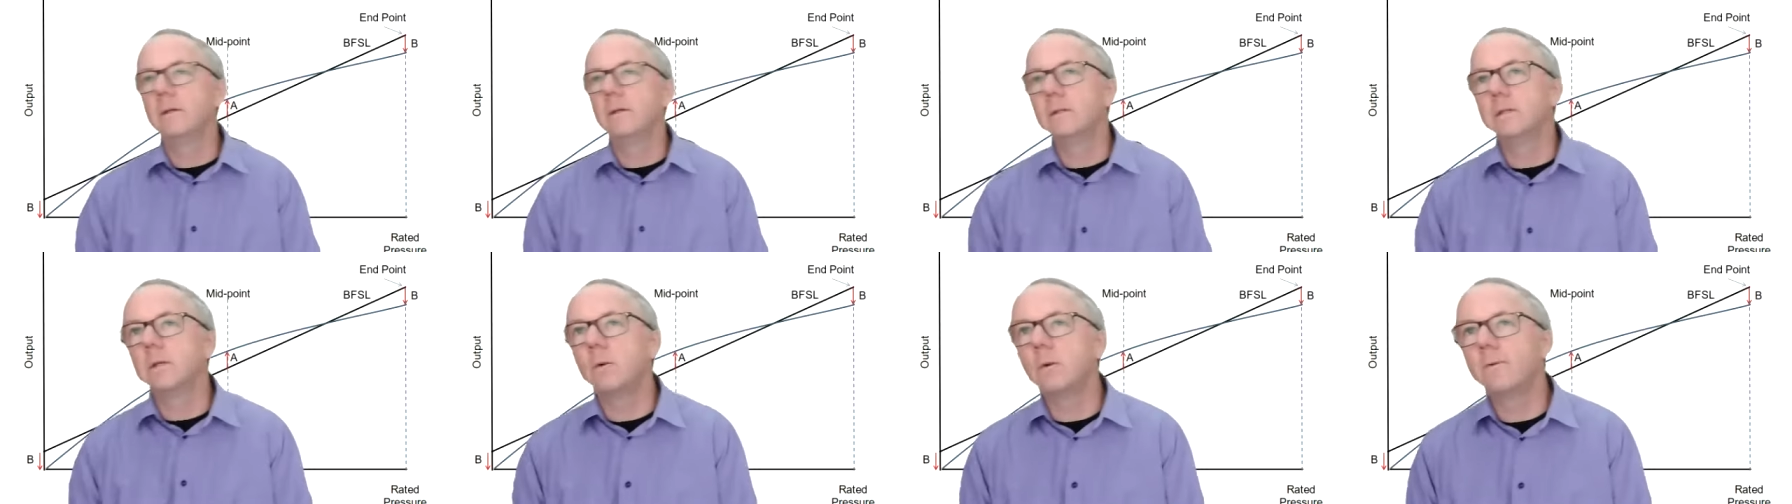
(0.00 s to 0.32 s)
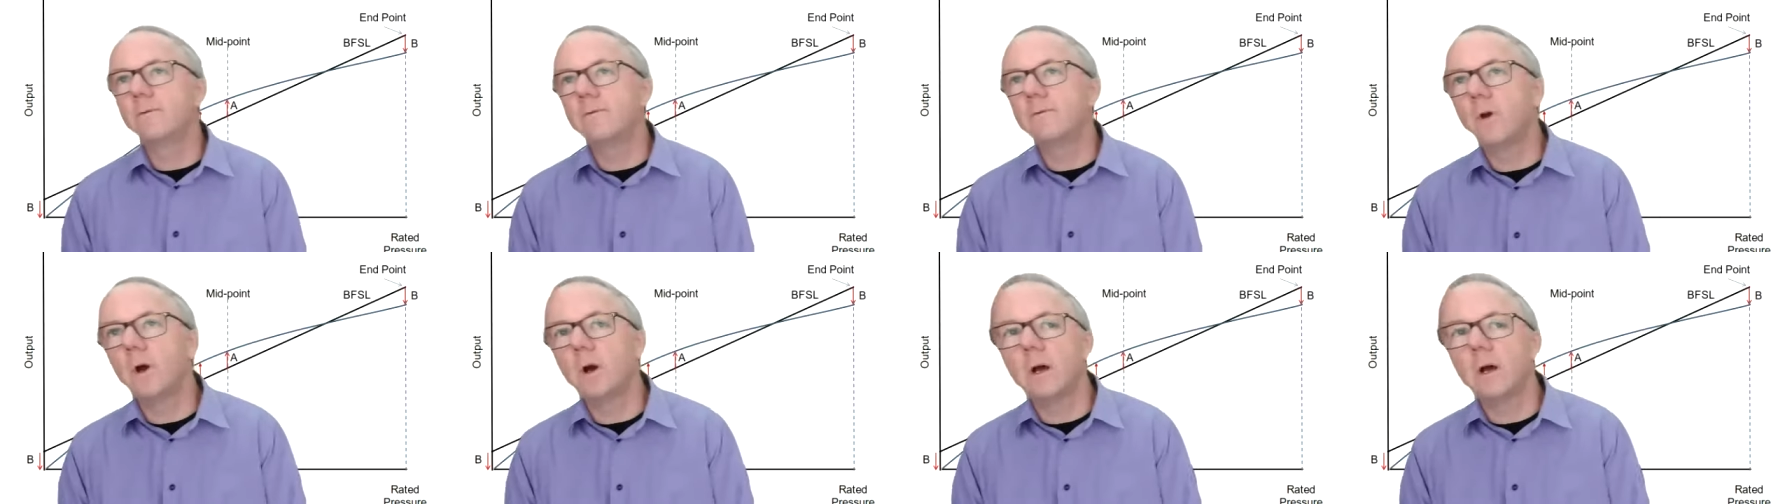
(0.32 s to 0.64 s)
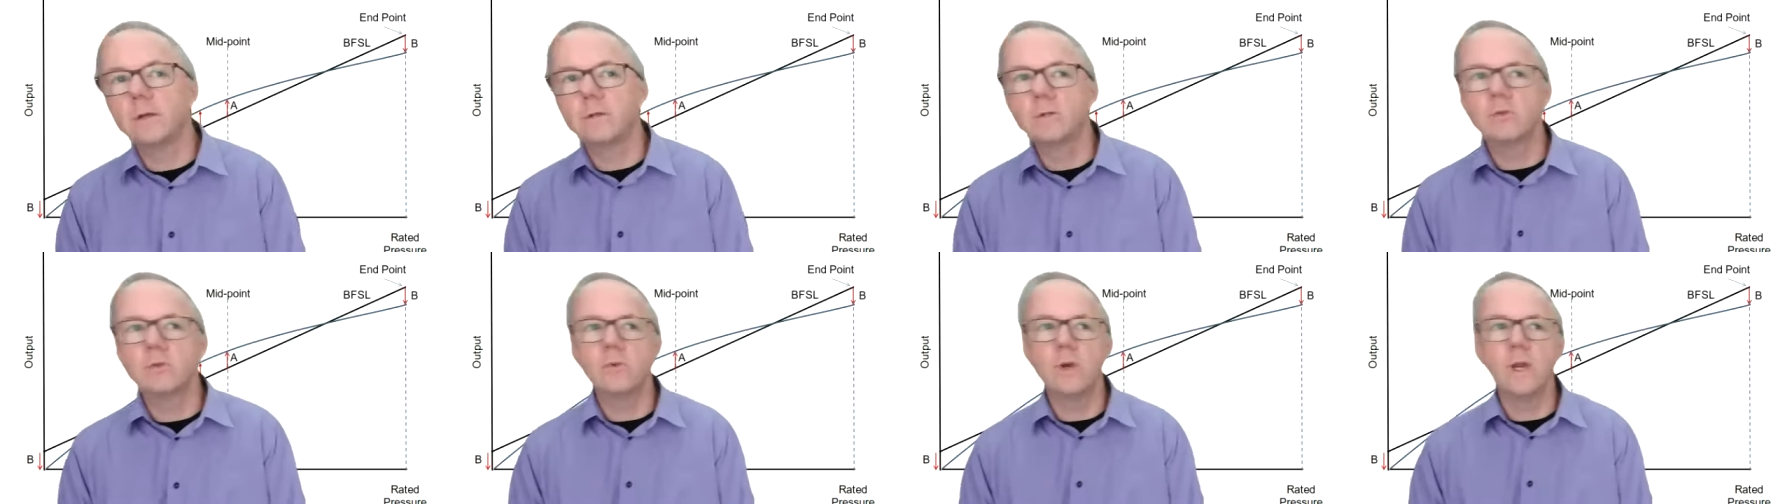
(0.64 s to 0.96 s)
So we've got
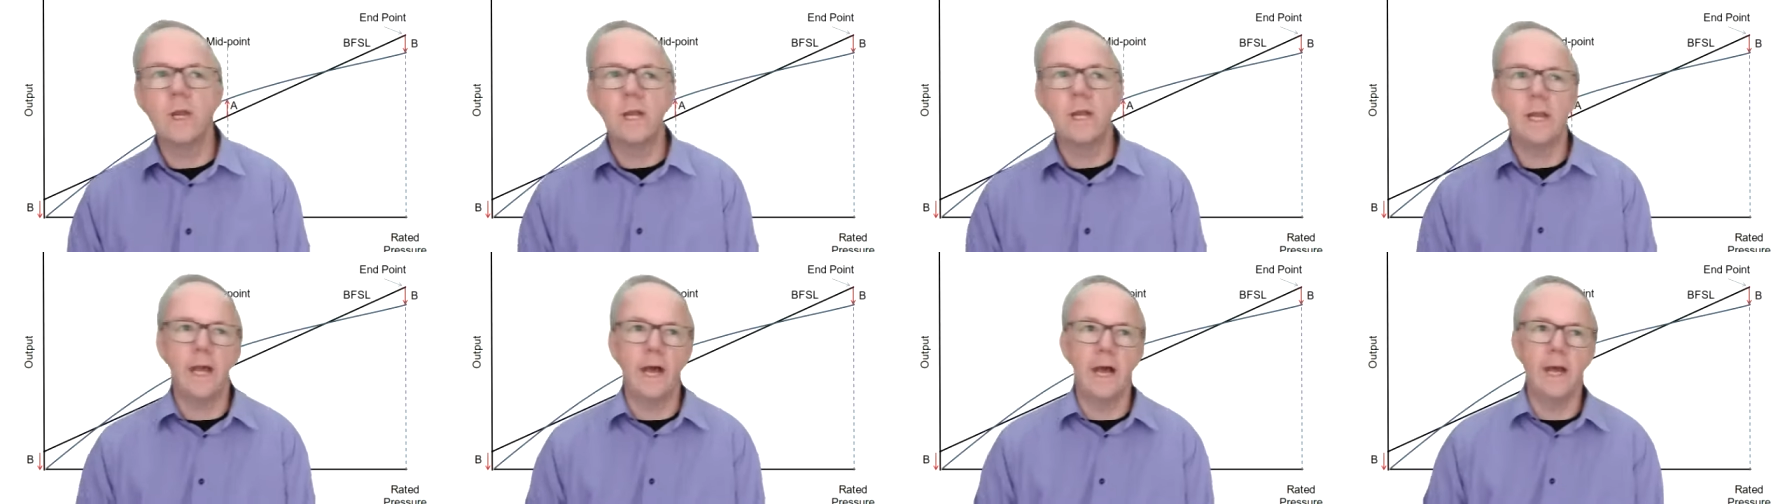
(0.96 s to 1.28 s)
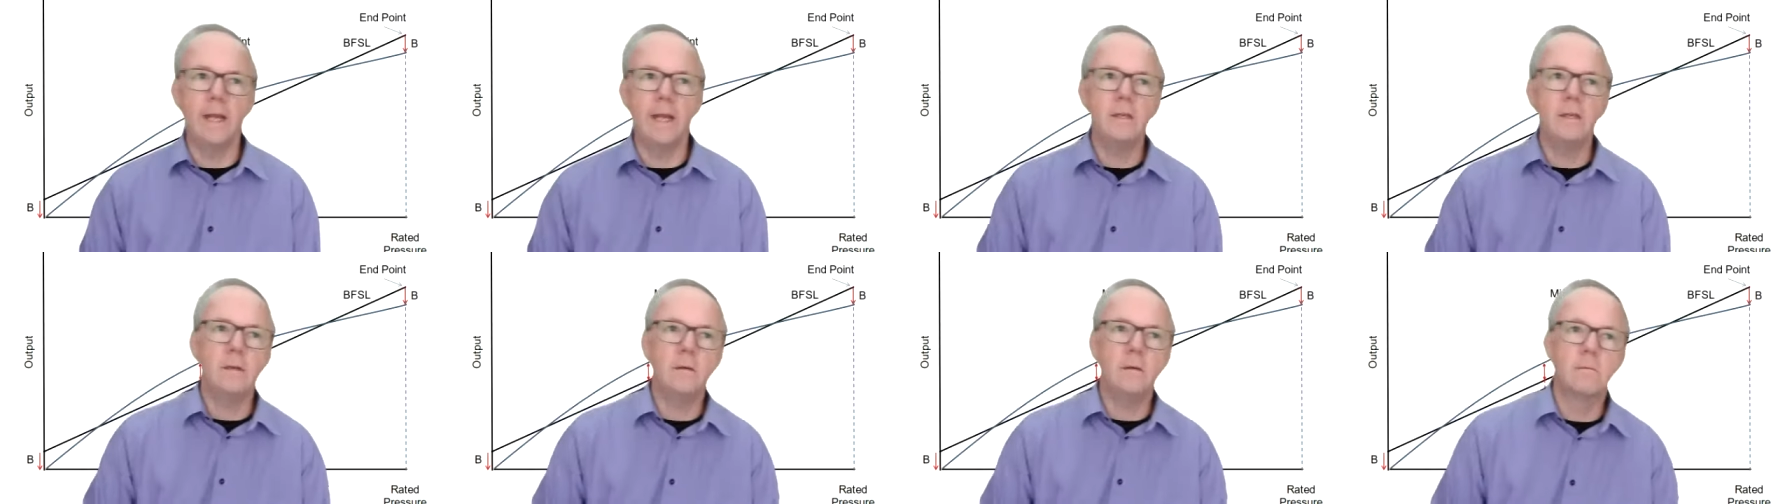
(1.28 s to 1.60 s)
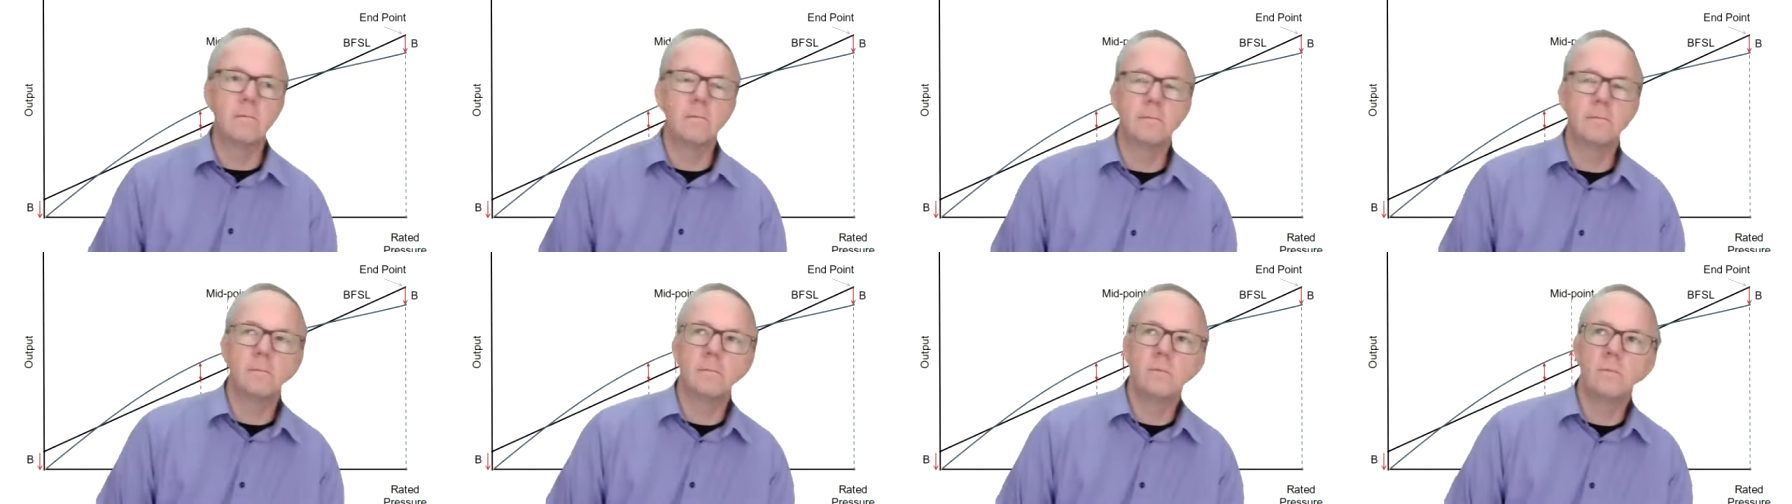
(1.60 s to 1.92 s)
a straight line,
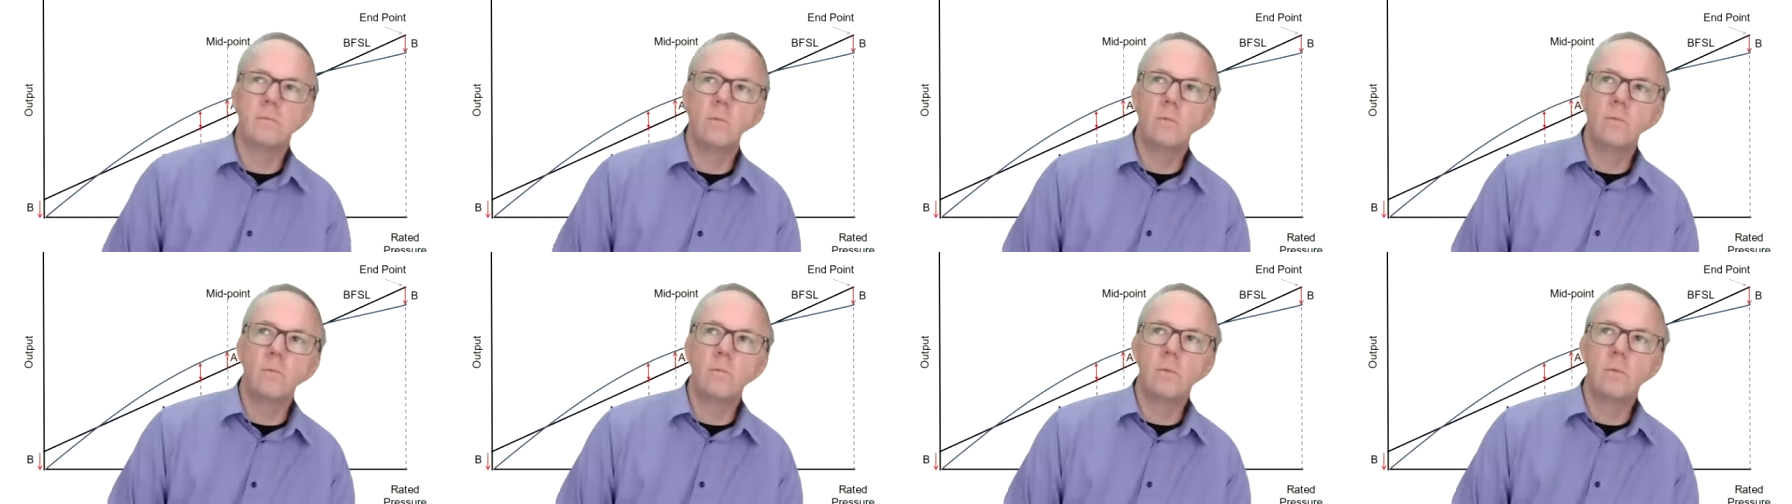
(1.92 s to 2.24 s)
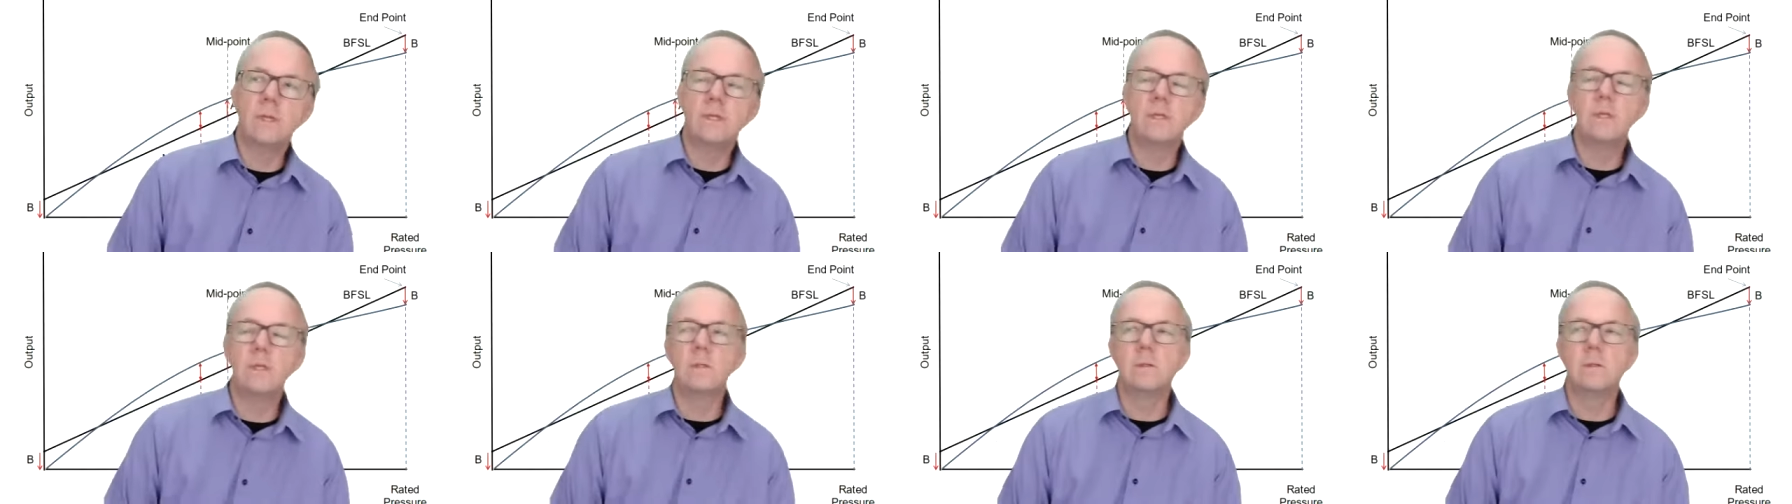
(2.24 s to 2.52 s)
which